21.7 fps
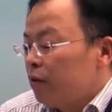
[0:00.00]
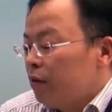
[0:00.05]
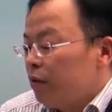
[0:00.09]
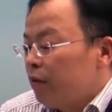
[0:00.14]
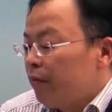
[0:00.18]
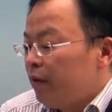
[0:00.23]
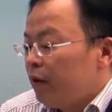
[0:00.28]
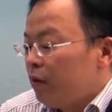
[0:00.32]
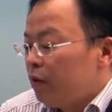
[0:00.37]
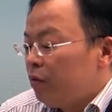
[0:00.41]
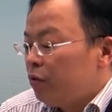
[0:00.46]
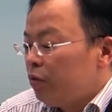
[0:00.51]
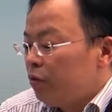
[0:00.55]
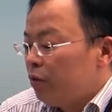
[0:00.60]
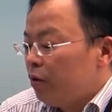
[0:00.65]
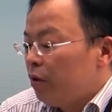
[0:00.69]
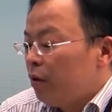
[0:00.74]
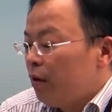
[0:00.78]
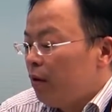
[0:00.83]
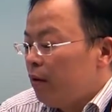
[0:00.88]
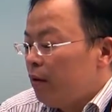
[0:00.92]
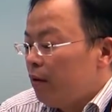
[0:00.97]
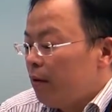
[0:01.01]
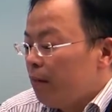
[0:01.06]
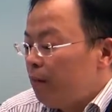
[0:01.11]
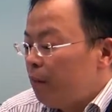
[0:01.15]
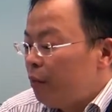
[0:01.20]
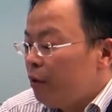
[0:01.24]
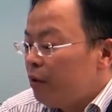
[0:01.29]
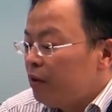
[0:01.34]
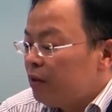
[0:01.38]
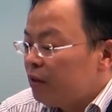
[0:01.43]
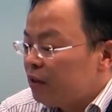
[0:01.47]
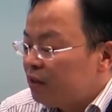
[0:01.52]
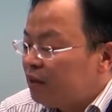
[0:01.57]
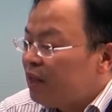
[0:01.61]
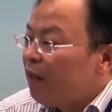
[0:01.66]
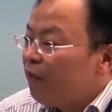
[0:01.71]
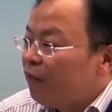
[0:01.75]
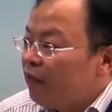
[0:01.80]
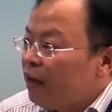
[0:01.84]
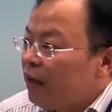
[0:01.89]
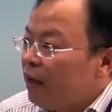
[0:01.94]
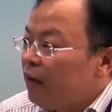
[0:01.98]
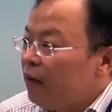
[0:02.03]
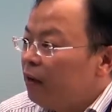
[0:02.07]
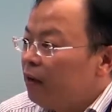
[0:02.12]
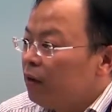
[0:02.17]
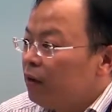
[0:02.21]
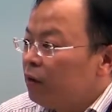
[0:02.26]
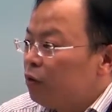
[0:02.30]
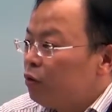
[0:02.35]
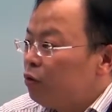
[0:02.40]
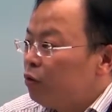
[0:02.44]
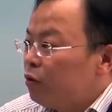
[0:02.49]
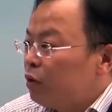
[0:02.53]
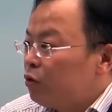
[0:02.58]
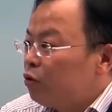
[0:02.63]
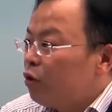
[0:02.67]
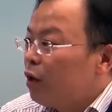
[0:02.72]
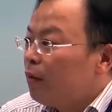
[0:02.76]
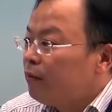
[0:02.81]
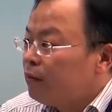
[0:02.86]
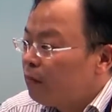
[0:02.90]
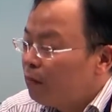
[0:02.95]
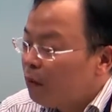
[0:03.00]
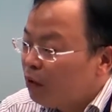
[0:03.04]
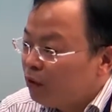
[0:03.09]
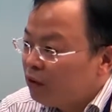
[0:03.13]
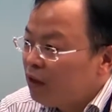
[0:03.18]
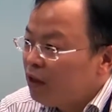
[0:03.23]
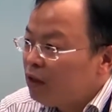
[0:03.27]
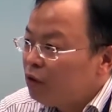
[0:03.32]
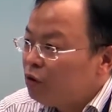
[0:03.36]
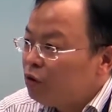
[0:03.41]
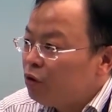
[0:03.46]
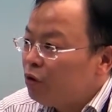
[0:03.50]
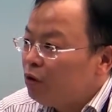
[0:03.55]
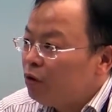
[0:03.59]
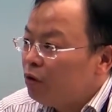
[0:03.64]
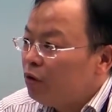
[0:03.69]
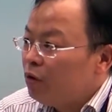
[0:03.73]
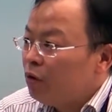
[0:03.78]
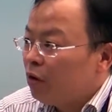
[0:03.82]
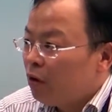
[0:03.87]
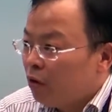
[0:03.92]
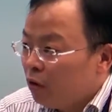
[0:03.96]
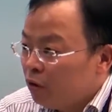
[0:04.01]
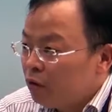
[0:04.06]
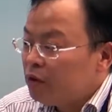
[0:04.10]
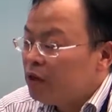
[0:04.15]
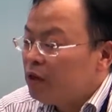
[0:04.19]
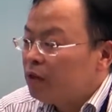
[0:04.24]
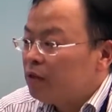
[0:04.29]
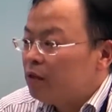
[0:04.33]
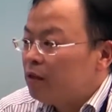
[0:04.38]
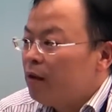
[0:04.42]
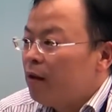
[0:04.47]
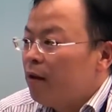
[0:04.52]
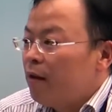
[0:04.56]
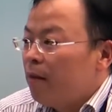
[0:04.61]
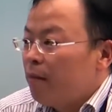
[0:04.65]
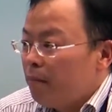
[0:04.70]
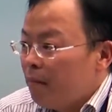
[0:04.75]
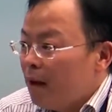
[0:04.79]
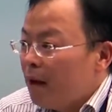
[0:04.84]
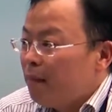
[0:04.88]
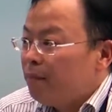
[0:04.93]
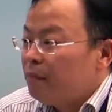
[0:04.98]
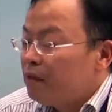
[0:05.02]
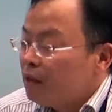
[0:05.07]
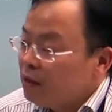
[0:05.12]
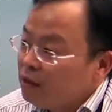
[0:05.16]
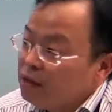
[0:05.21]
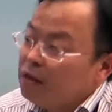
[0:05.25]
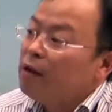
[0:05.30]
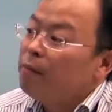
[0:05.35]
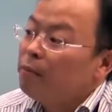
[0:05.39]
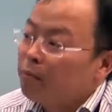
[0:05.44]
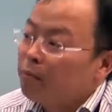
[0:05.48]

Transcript: even to bring the safety to the transportation. All this MEMS is